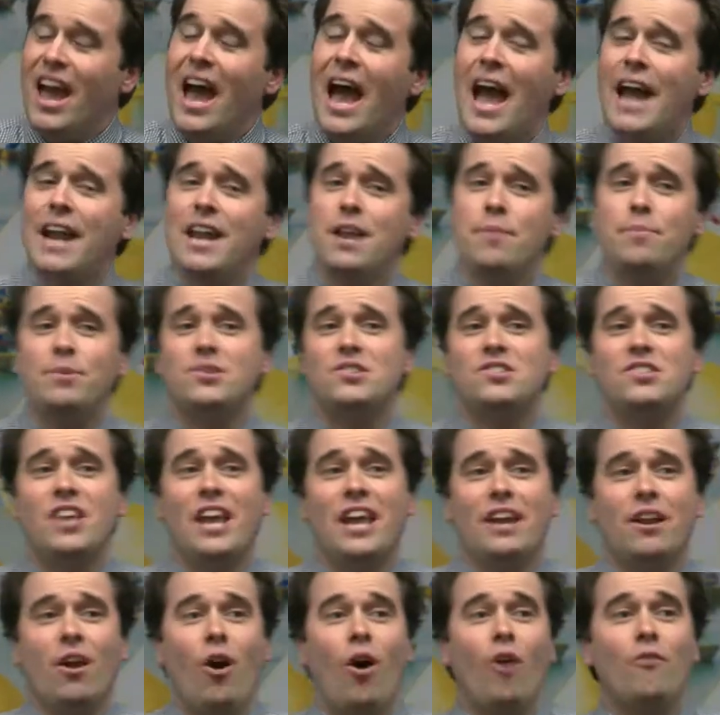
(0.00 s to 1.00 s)

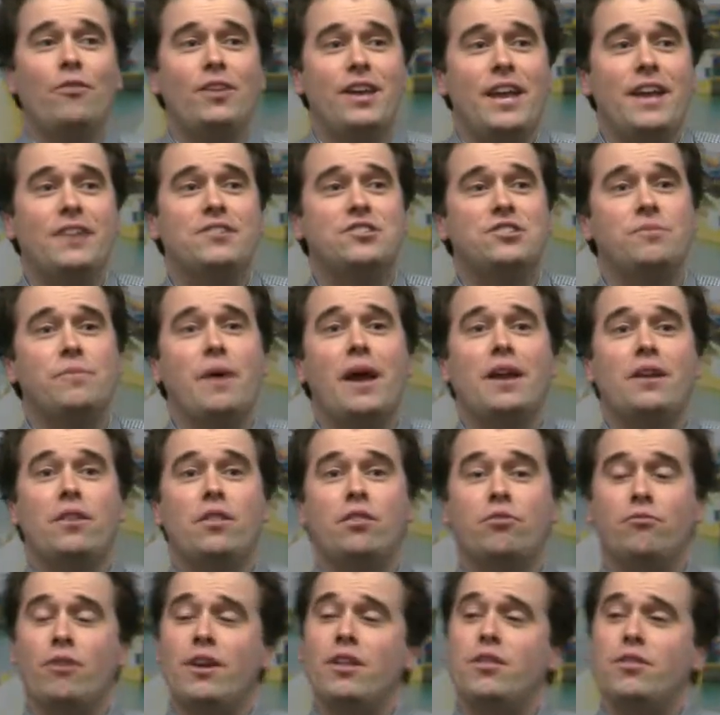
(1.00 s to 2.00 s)
80% of the
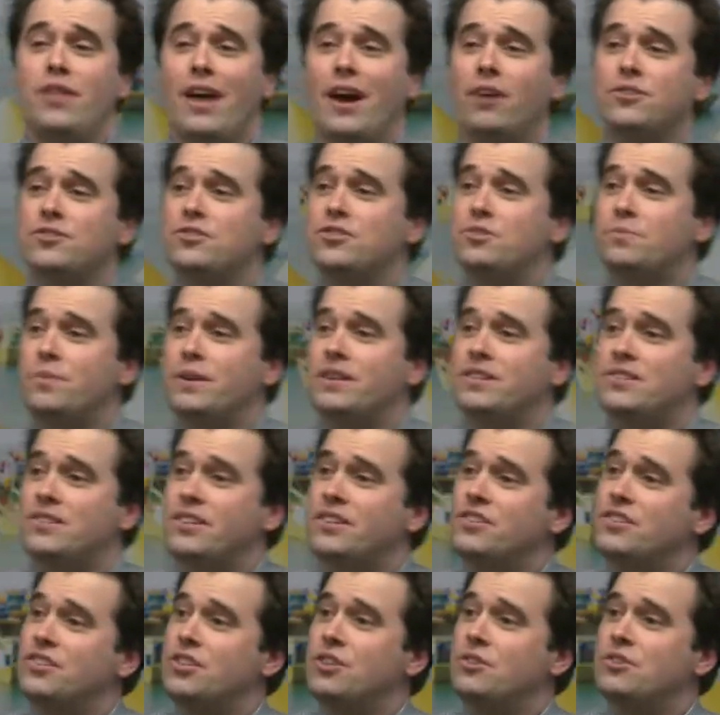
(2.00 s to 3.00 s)
estimated 3,000
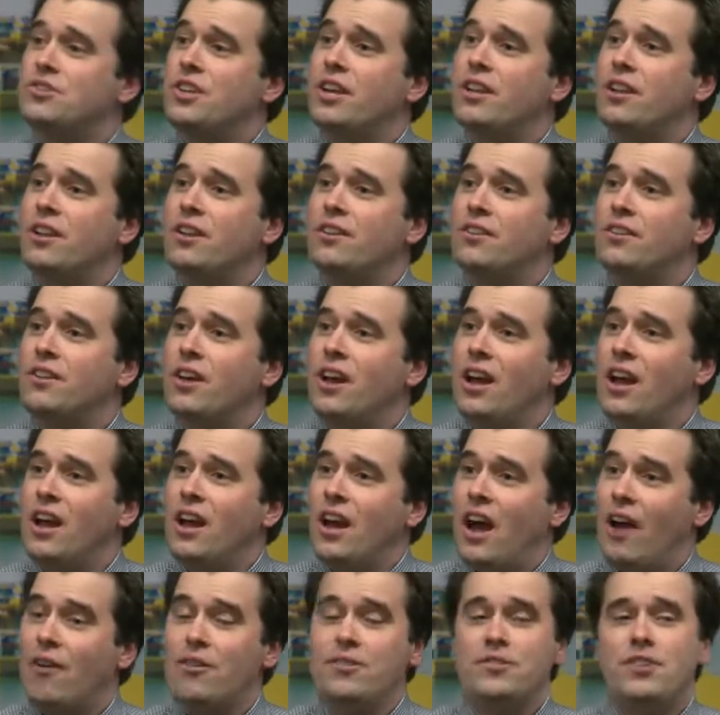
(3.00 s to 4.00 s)
species in New Zealand
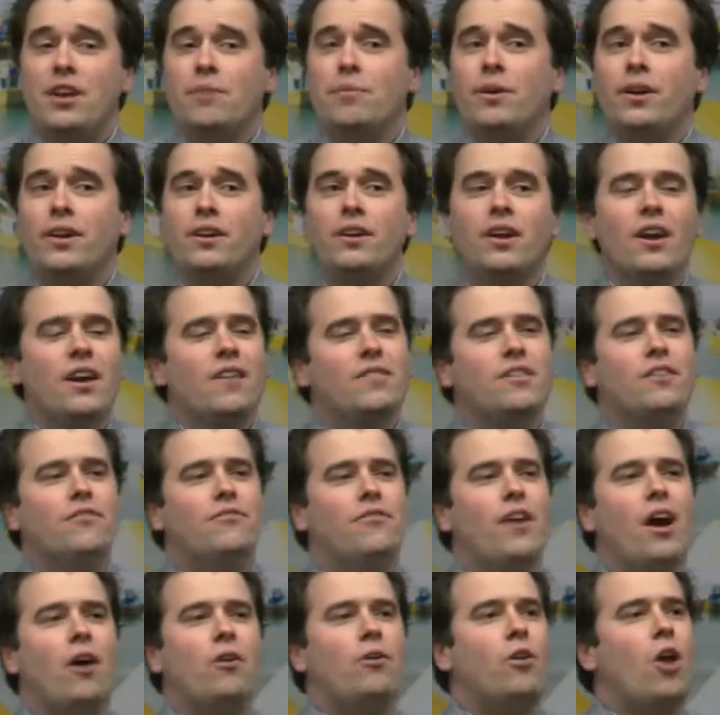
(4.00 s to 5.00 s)
are endemic. They're
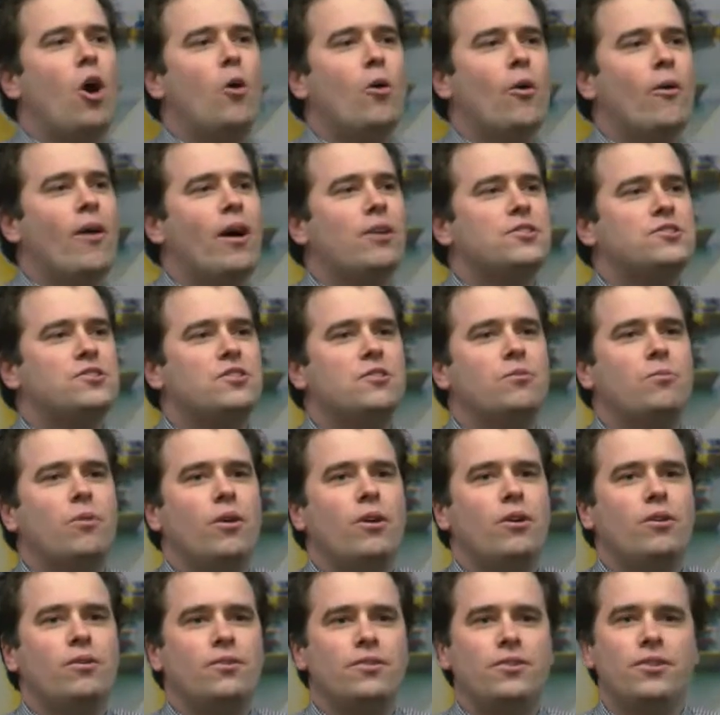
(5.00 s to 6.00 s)
found nowhere else in the
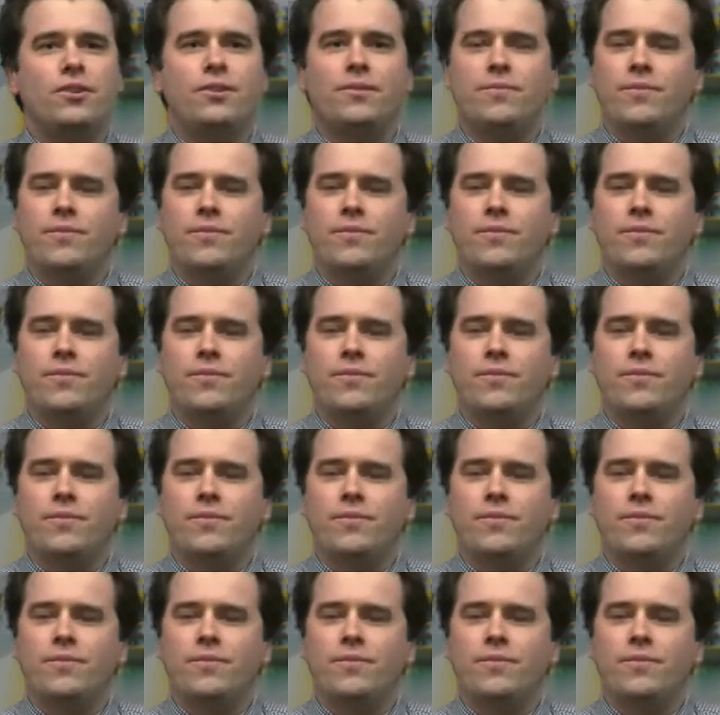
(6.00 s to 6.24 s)
world.